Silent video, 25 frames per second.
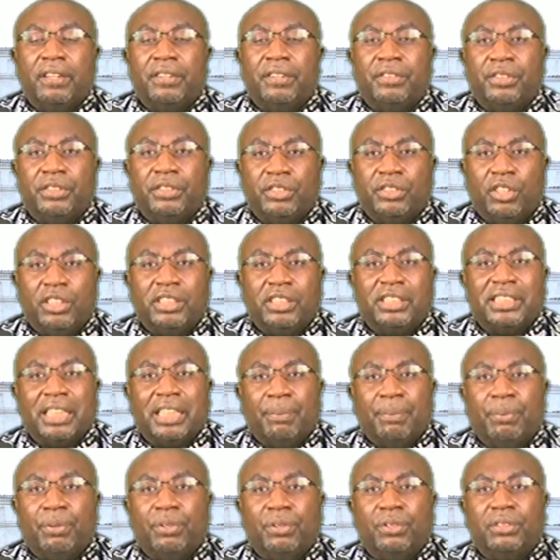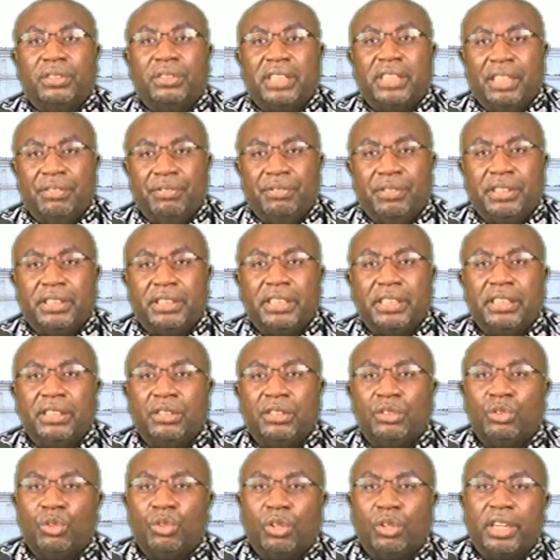Rejoice Chapel
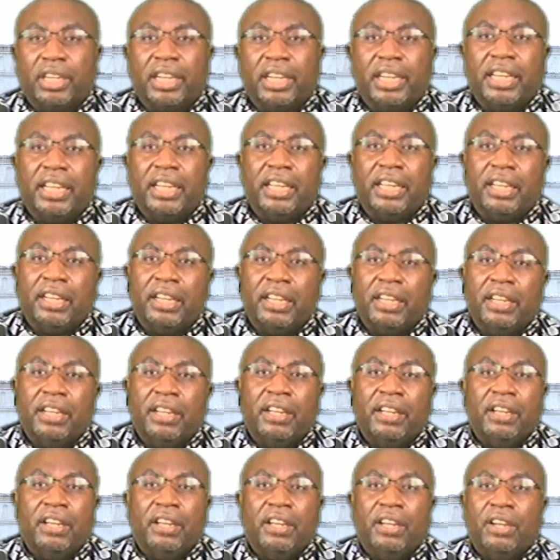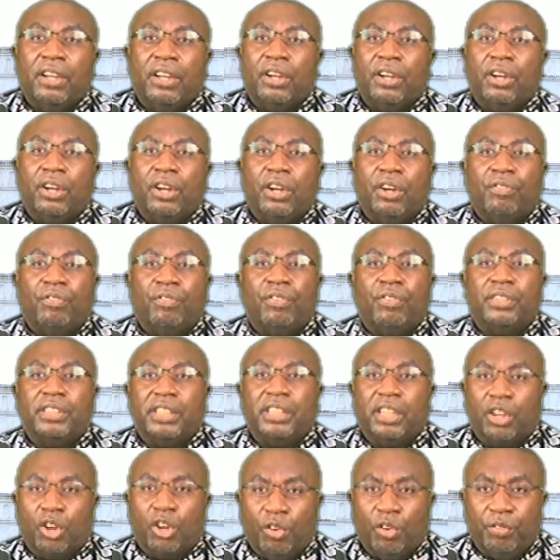Television took care of
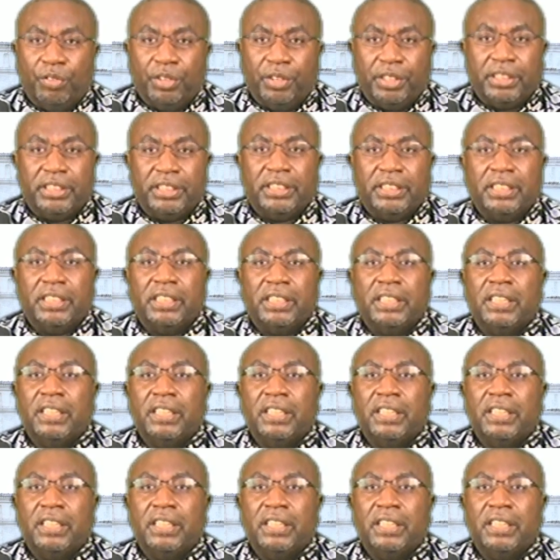the coverage